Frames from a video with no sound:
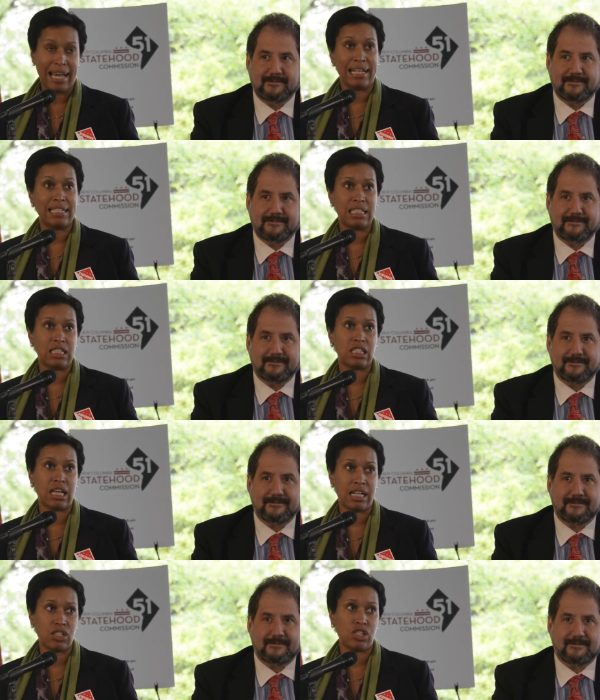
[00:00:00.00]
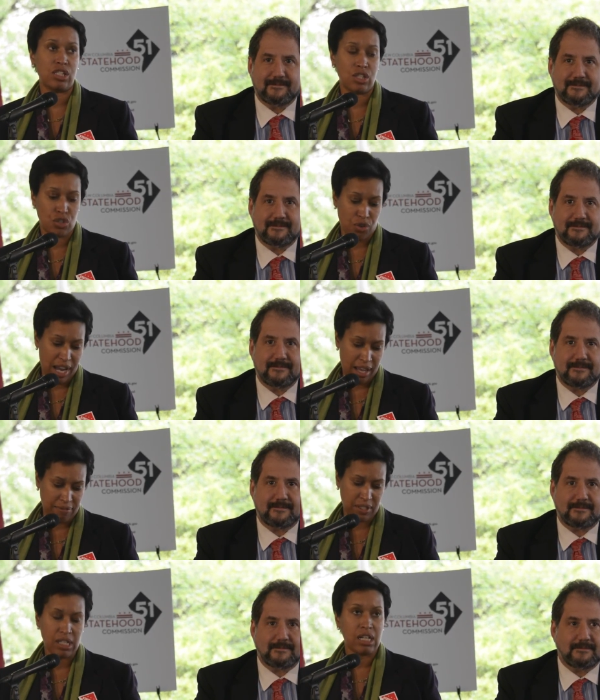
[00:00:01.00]
Speaker 1: and a discussion
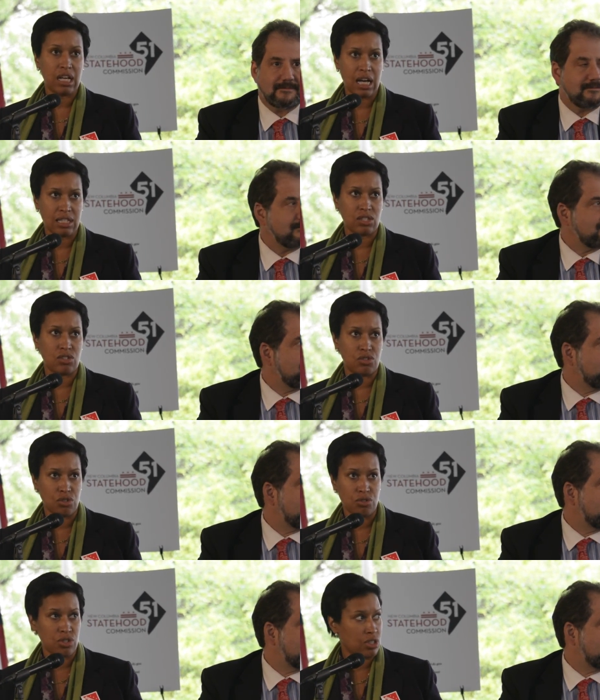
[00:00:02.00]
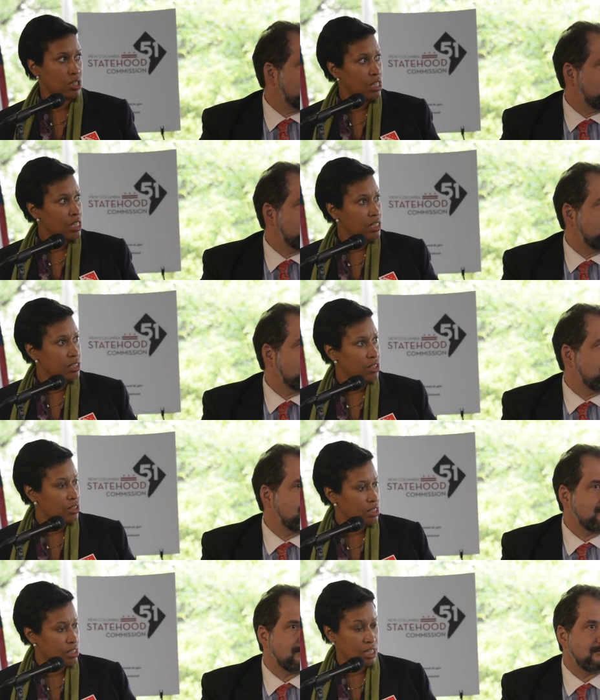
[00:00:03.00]
draft constitution. Is
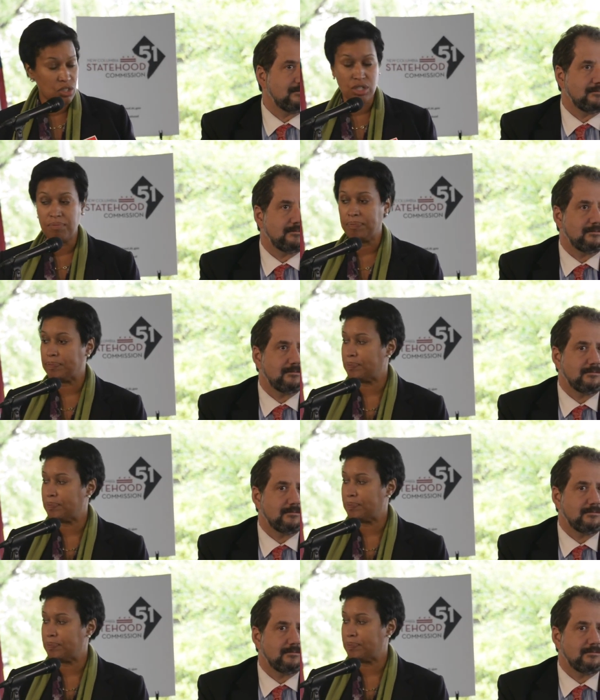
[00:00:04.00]
there a discussion?